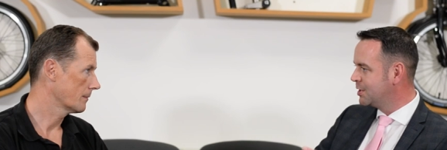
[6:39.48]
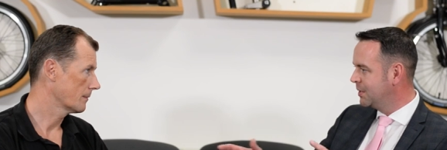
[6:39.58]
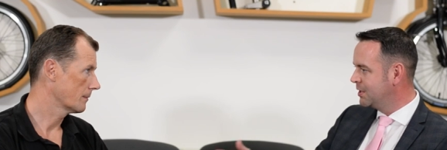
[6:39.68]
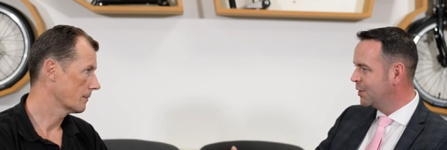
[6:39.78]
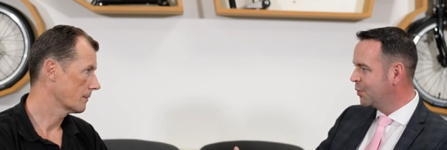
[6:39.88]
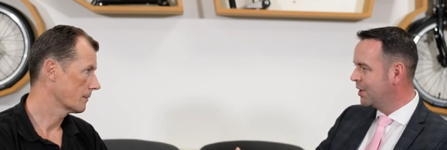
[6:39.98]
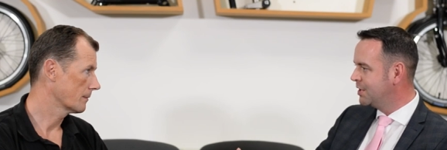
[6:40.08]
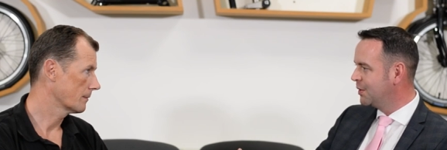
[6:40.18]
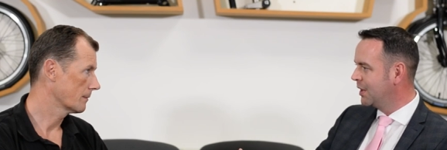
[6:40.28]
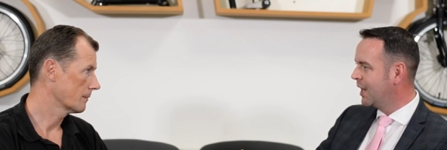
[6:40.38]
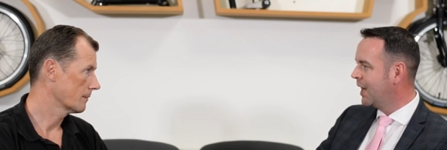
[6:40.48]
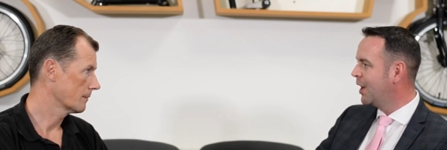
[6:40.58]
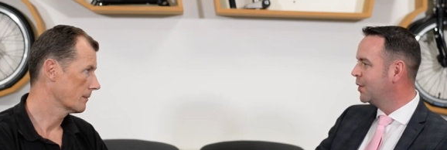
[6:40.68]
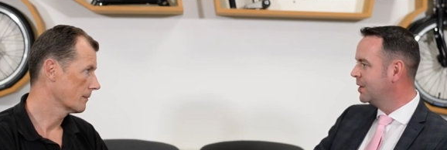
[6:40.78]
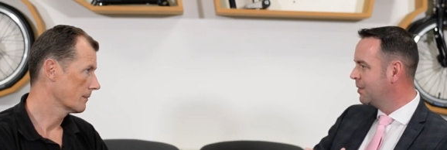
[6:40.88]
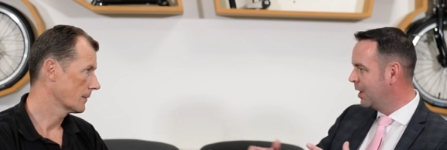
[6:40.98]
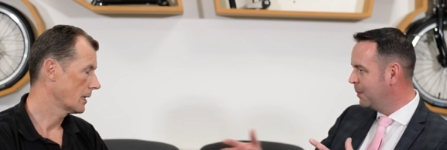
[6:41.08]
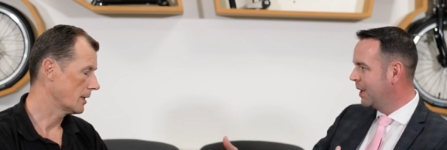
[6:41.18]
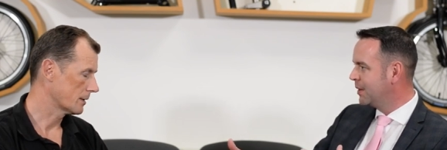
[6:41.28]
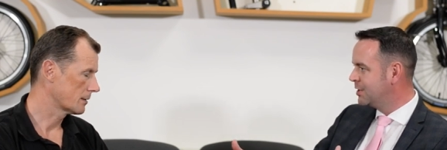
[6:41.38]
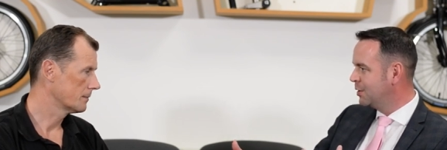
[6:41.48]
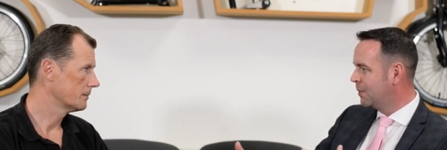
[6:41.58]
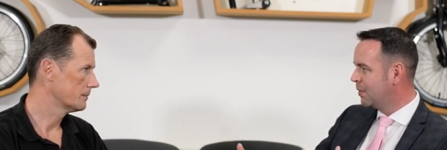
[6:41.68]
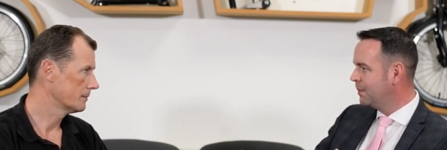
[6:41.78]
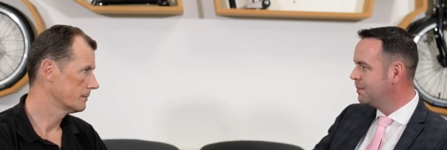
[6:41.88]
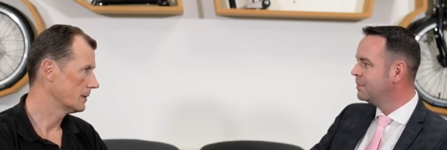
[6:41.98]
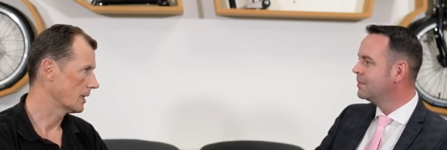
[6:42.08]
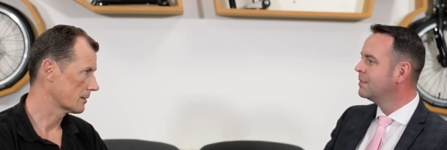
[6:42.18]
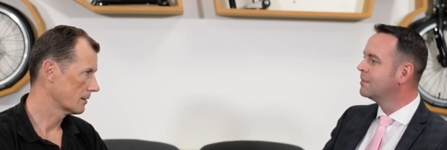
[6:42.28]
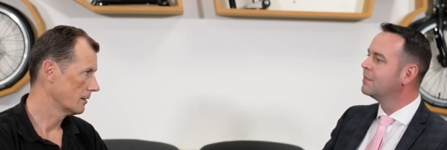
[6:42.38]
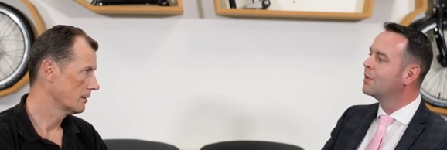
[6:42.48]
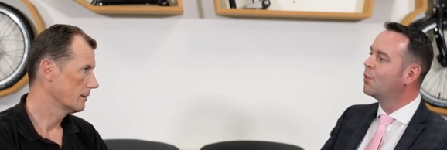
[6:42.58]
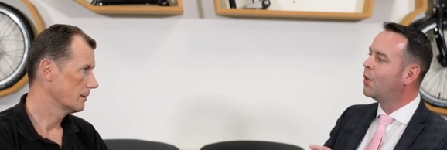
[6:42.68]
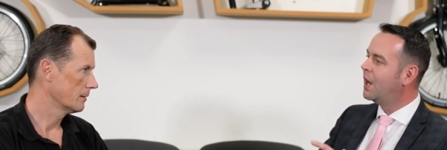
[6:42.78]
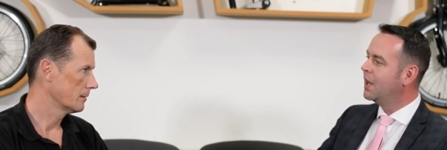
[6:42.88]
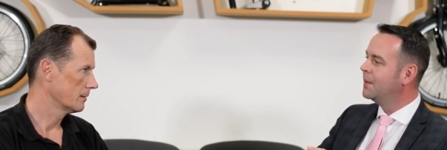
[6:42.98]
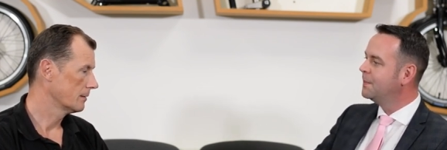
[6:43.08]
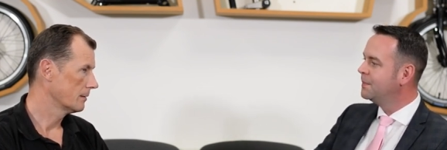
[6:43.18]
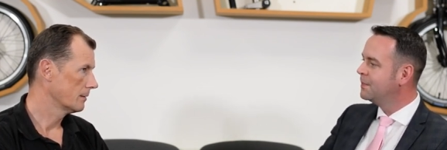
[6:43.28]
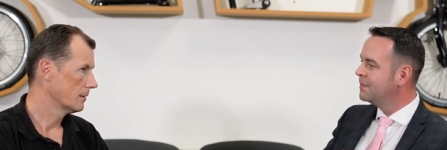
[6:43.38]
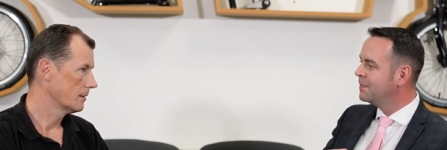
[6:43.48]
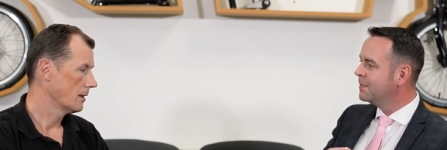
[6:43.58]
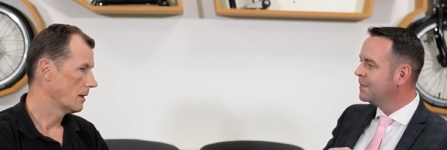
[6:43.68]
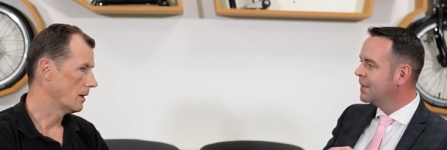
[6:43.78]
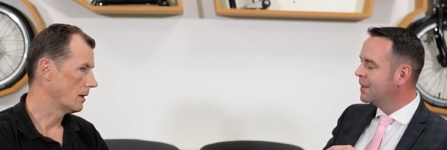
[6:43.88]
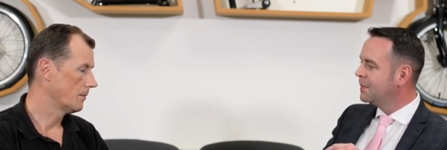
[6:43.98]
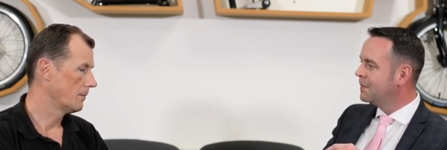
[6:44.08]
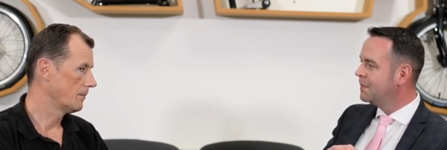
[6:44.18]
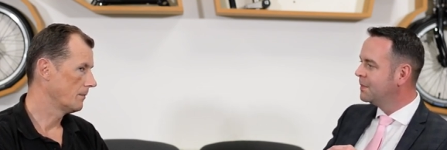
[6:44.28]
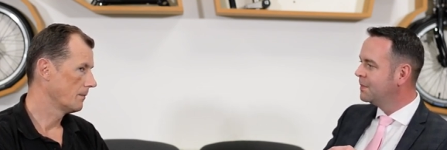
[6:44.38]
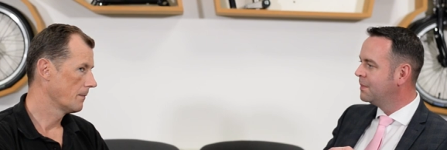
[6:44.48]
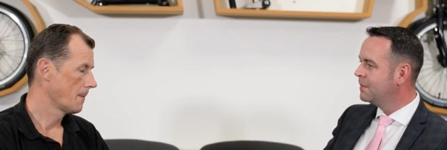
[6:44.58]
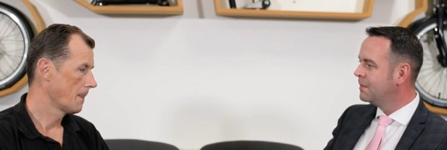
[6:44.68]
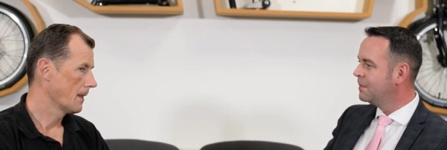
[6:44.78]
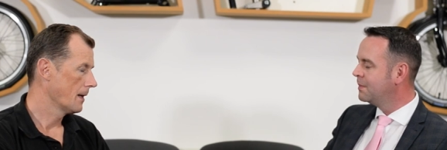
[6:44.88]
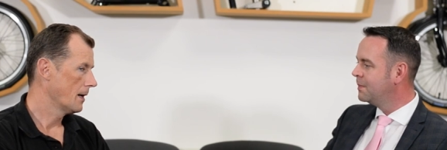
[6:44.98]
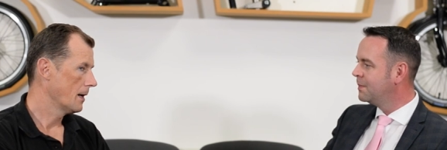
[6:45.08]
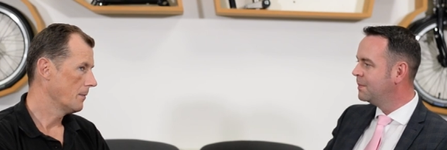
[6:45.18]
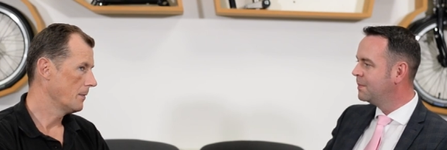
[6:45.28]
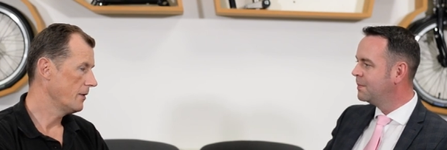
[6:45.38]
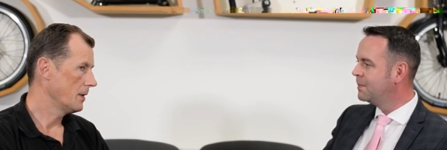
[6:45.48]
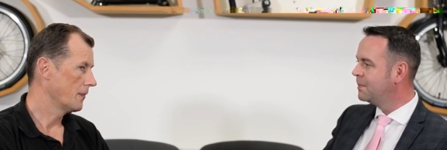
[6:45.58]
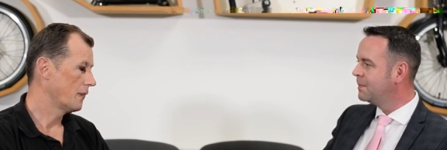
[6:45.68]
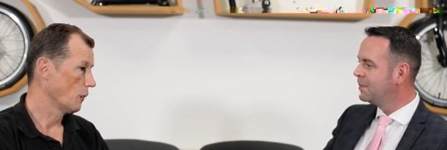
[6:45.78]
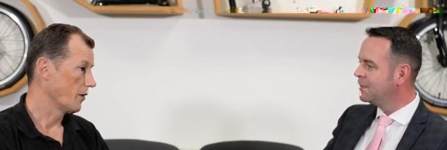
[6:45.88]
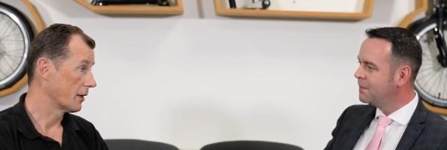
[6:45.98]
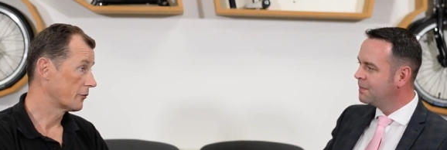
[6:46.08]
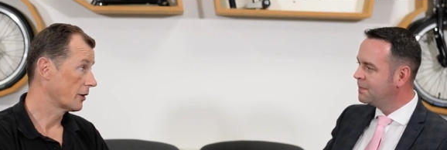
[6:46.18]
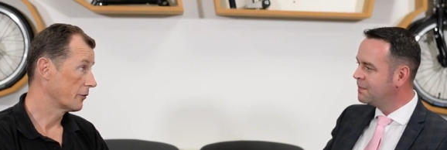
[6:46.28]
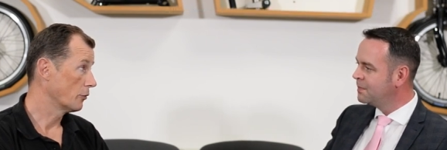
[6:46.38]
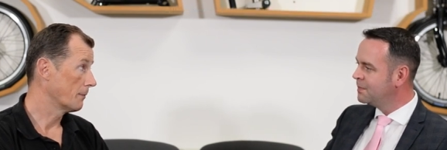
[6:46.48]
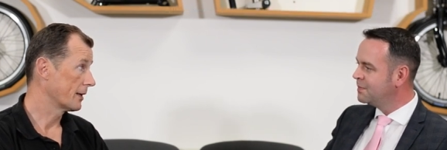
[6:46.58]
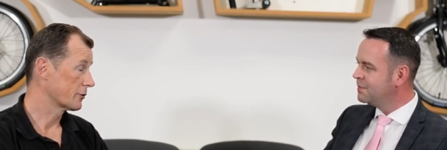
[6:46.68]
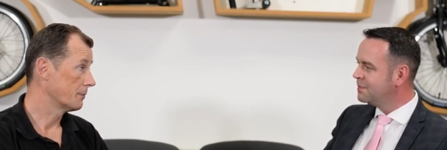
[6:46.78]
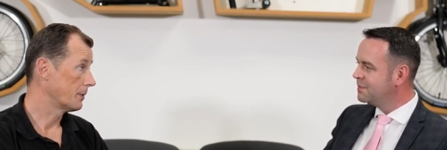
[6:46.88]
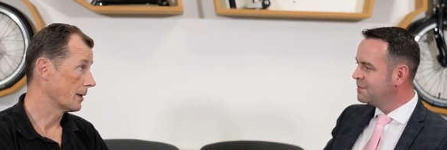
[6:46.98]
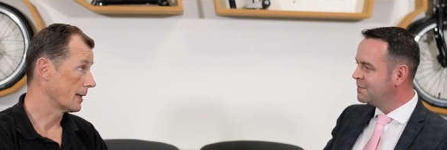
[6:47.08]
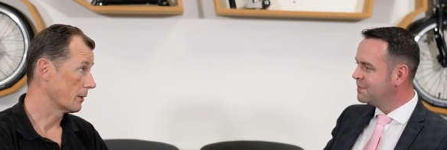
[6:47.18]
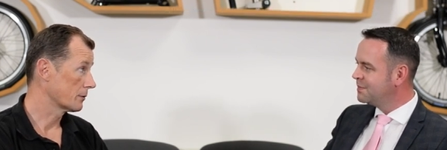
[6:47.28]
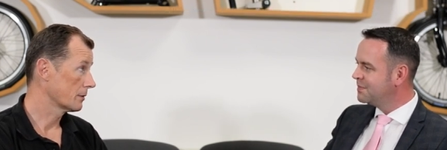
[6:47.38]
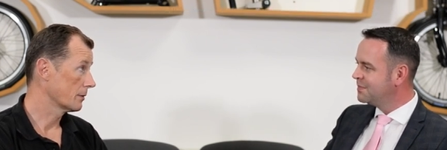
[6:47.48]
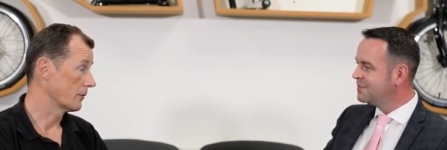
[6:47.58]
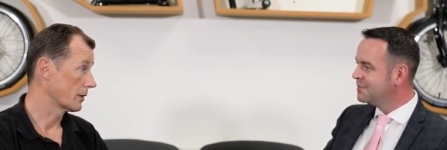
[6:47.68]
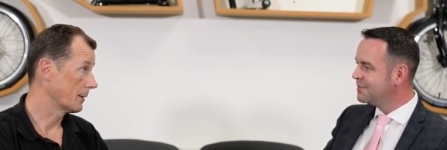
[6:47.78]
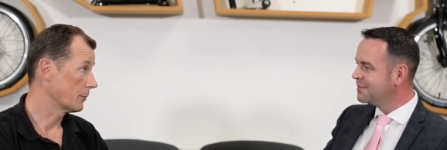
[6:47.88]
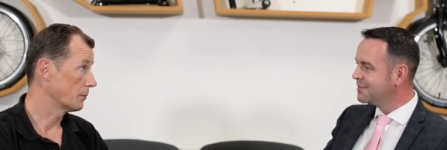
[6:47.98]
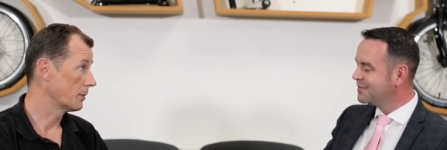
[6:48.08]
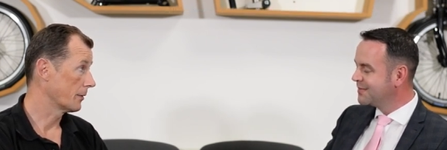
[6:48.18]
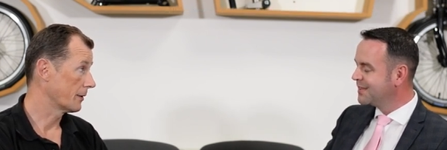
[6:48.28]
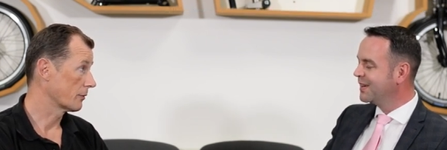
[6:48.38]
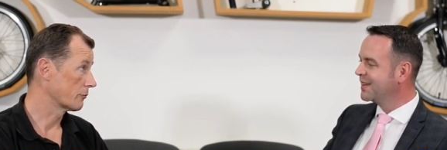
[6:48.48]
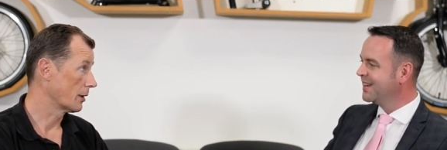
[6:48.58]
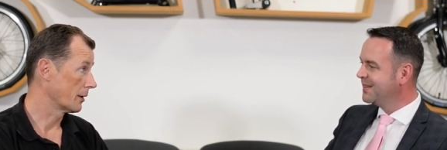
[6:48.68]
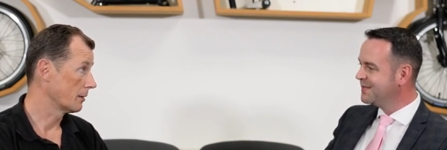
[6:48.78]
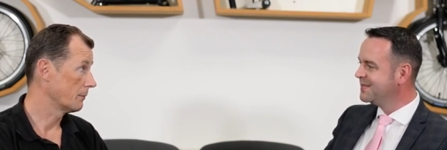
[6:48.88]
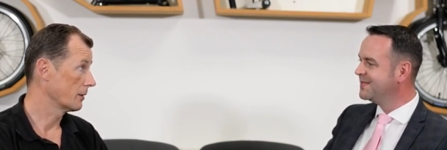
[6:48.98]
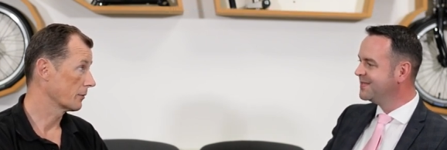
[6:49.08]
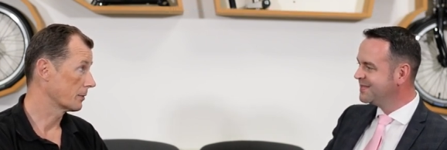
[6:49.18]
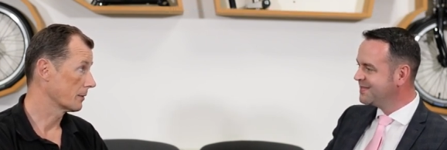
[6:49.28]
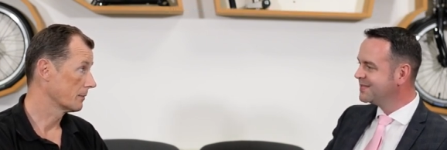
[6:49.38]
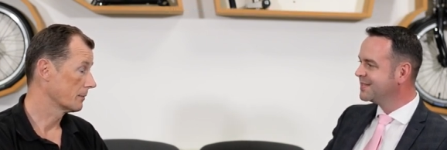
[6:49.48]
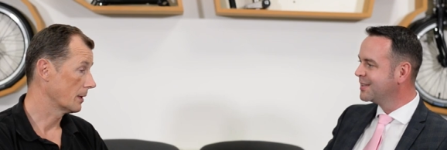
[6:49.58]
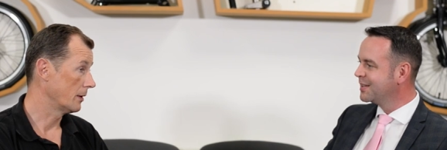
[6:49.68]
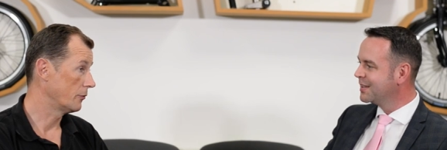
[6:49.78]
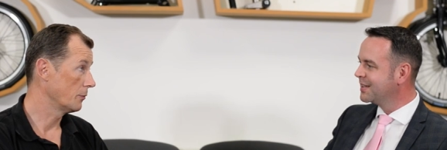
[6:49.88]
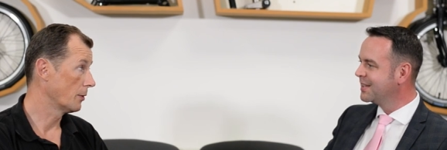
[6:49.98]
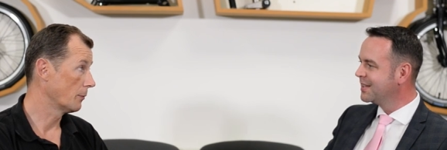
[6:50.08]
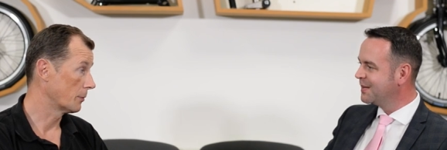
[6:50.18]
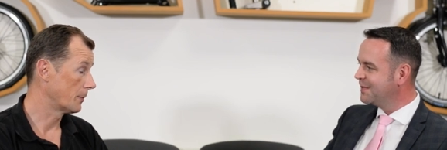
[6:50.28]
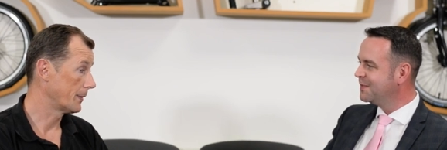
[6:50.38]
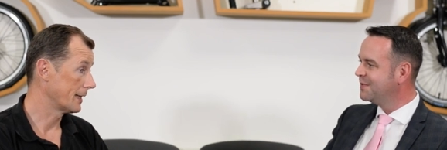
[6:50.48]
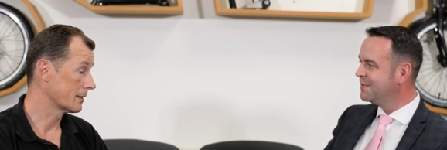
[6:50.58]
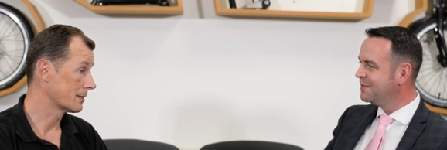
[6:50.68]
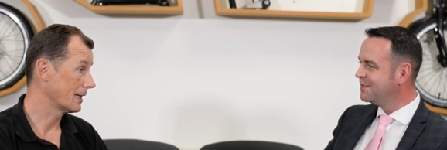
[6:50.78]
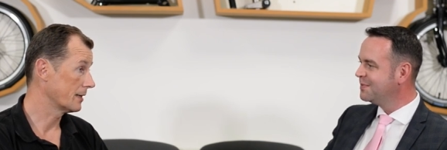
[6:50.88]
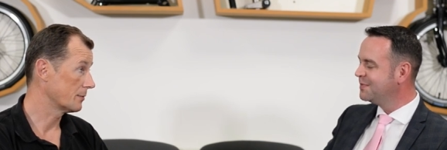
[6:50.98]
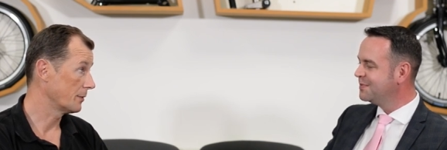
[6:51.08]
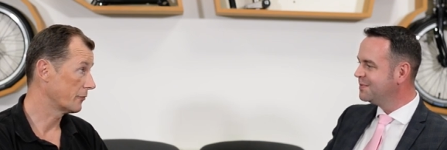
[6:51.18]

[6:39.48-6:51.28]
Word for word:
Speaker 1: to be doing what you're doing now and, and be yes. able to do more? Yes. Why? Um,
Speaker 2: even before then, I tried to do a management buyout of the chemical plant that I was running in Middlesbrough. And DuPont were prepared to sell it to me